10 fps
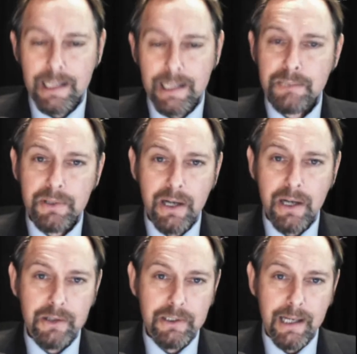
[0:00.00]
Here's what the
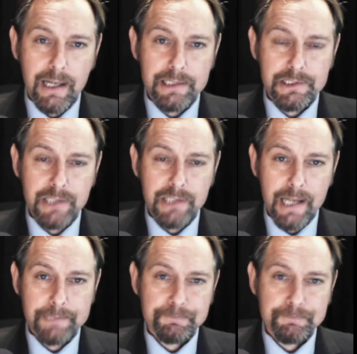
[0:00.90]
article has to
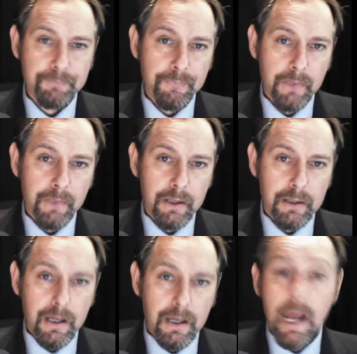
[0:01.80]
say.
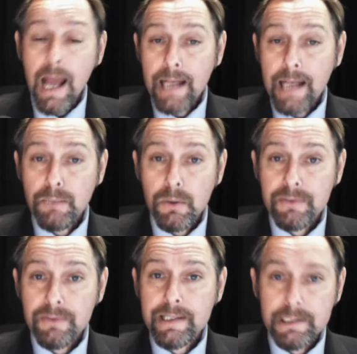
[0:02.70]
Any one
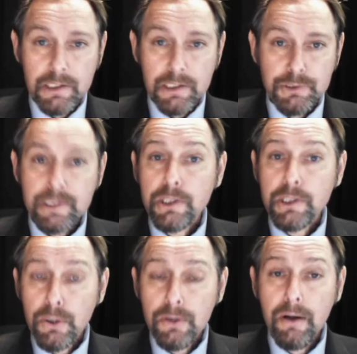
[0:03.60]
of these countries
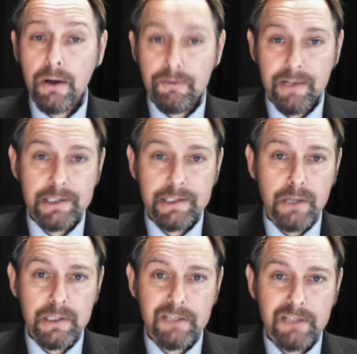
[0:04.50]
could
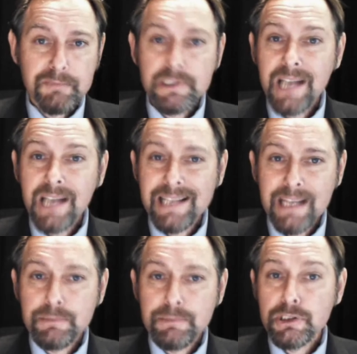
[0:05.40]
veto the government's
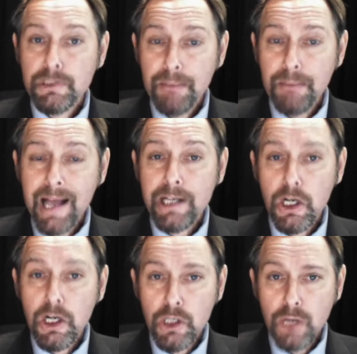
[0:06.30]
attempt to pay
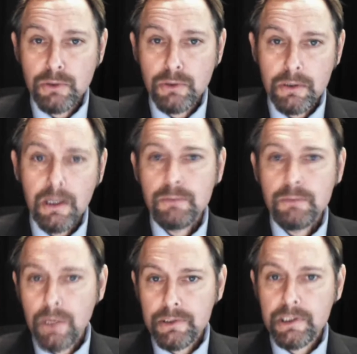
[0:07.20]
local
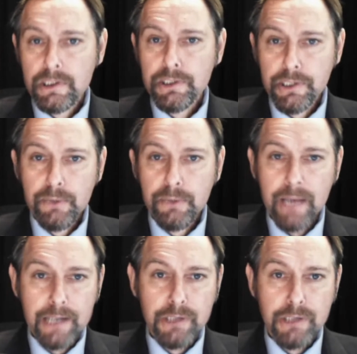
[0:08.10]
rather than
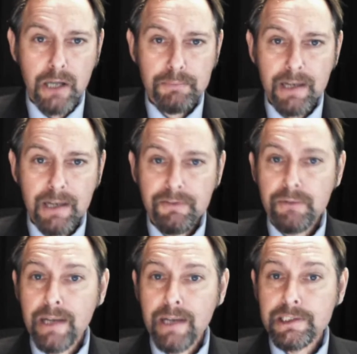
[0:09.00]
UK child
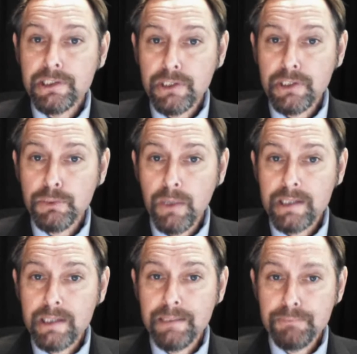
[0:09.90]
benefit rates to such
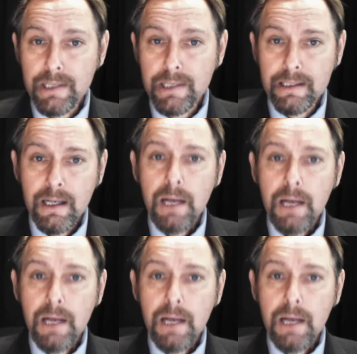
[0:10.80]
workers in Britain,